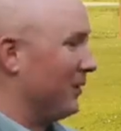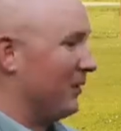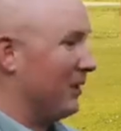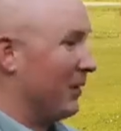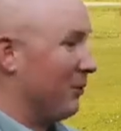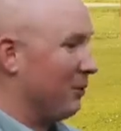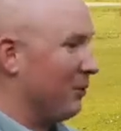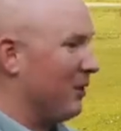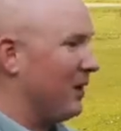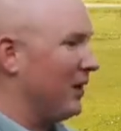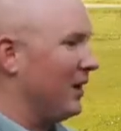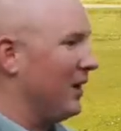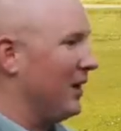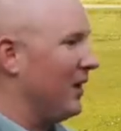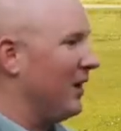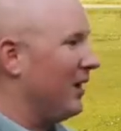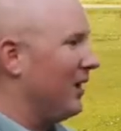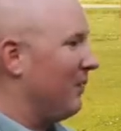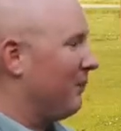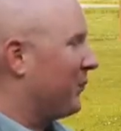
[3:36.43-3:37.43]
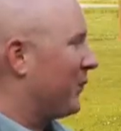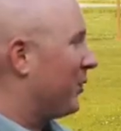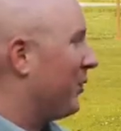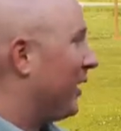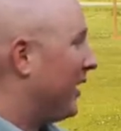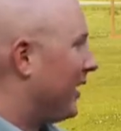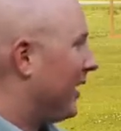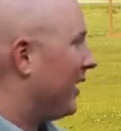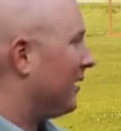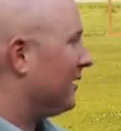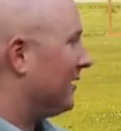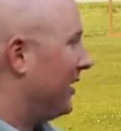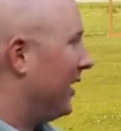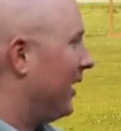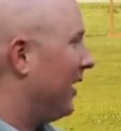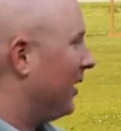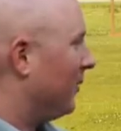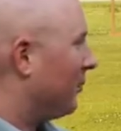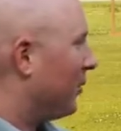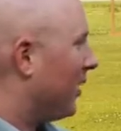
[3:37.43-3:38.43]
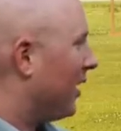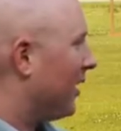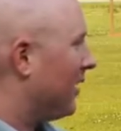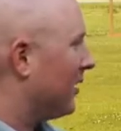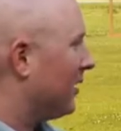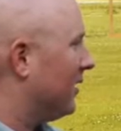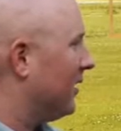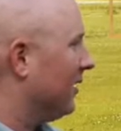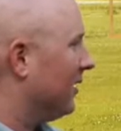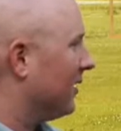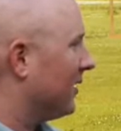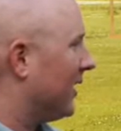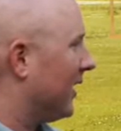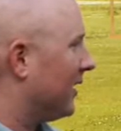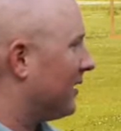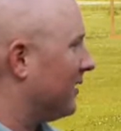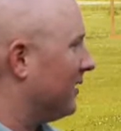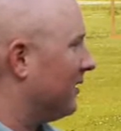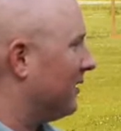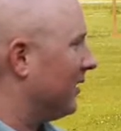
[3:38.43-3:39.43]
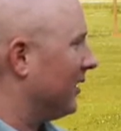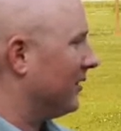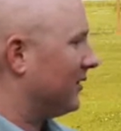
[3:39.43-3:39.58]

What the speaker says: they really create outstanding product here in Texas.